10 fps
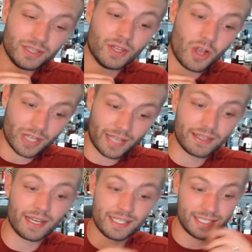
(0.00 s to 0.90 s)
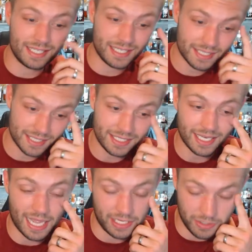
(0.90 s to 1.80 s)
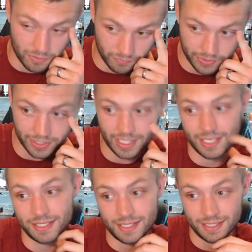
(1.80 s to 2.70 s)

Long Island iced teas, yeah, you don't realize